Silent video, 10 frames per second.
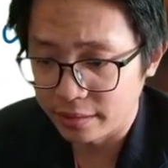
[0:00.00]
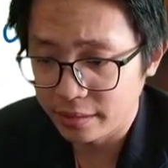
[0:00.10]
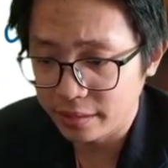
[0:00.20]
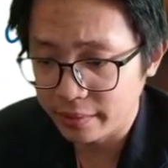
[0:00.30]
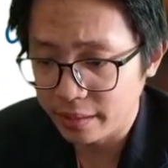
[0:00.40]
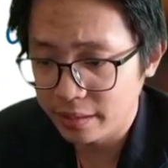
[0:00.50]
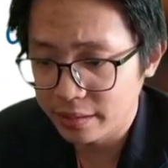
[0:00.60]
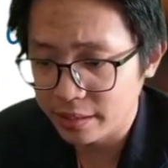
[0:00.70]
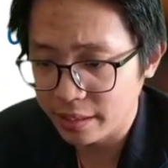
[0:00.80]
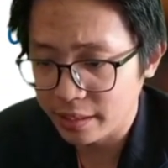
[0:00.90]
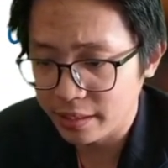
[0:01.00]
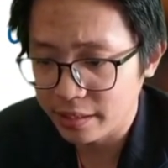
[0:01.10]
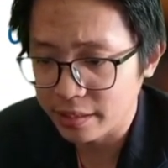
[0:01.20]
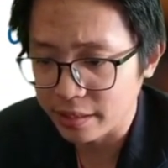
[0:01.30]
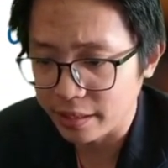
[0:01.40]
T times R
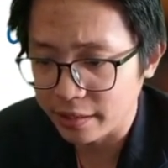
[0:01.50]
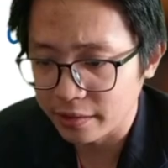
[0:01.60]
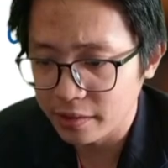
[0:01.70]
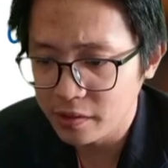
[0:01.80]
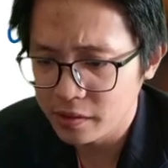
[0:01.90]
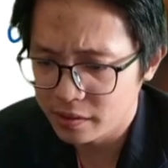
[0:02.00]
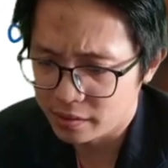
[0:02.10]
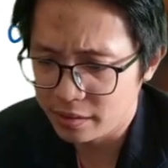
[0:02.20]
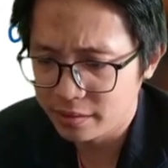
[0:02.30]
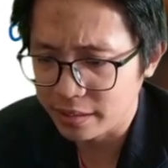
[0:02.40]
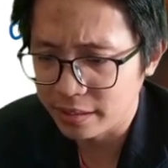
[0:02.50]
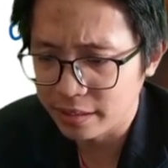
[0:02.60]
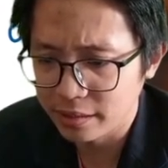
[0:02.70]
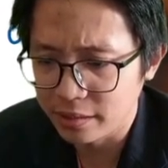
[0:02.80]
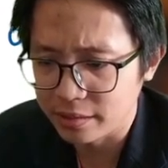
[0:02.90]
sine 90. Yeah, sine
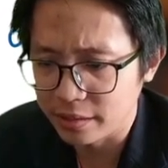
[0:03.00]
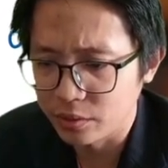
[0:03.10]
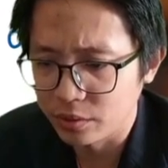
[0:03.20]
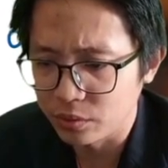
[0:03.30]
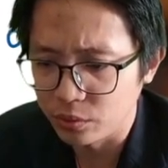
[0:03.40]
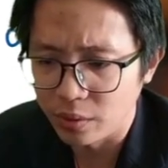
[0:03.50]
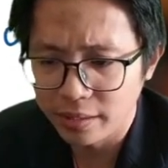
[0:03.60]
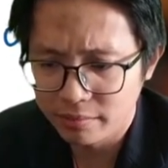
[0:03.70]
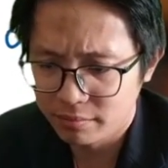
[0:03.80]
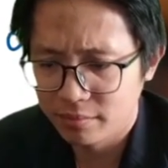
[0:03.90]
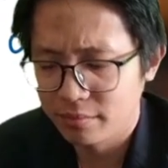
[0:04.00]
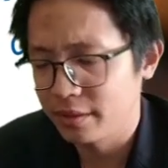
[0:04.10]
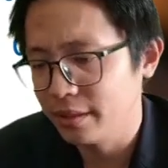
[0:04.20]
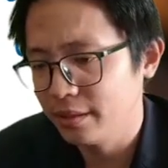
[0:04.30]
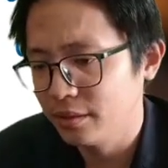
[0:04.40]
90 is equal to 1.
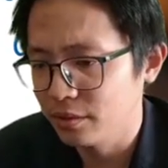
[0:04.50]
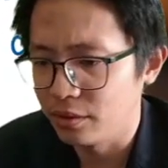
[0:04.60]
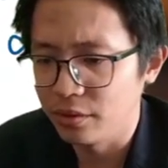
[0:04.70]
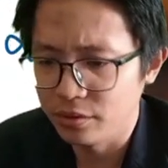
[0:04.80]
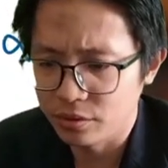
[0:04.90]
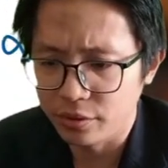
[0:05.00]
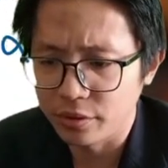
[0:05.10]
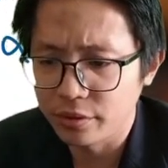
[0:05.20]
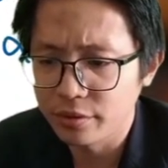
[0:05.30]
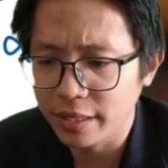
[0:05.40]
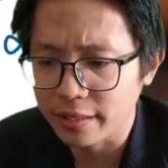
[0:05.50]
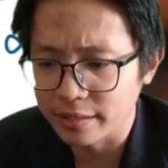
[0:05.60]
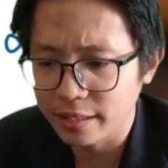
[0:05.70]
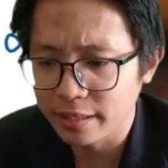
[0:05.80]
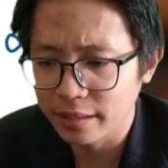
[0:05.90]
Yeah. So you don't write the
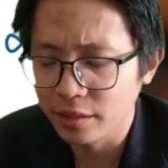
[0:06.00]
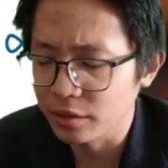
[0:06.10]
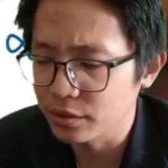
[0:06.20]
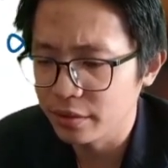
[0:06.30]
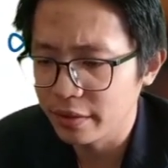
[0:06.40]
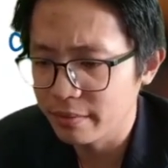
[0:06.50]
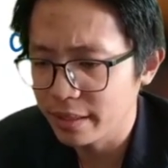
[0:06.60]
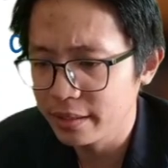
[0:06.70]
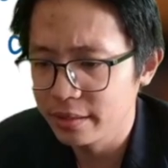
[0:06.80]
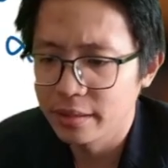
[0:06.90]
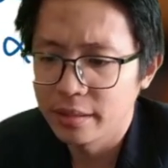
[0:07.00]
sine 90 also, never mind.